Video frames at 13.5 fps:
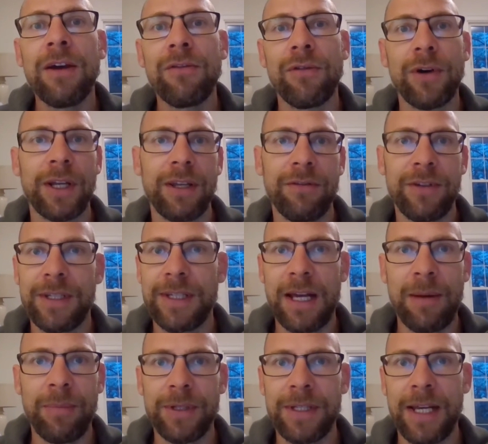for a given
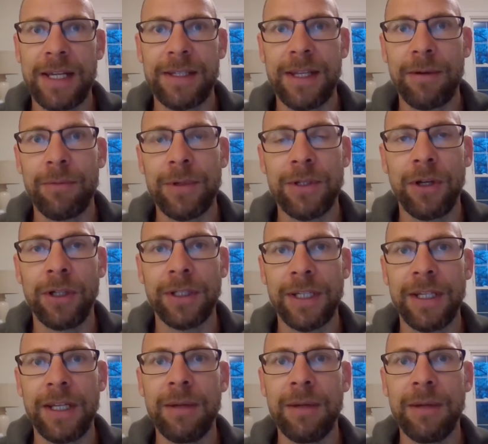sample size that result in